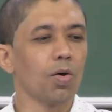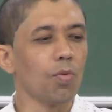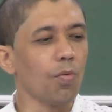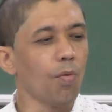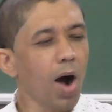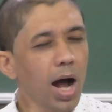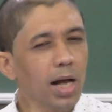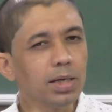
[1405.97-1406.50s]

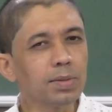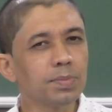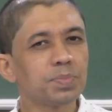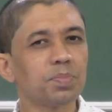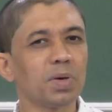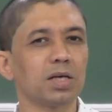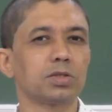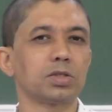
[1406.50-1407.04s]
One
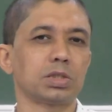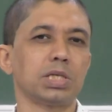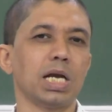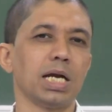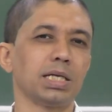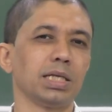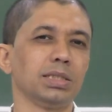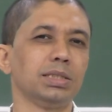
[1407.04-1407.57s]

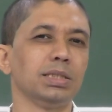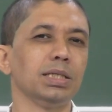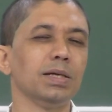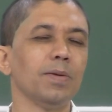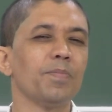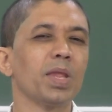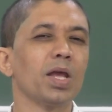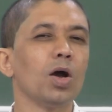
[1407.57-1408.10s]
strategy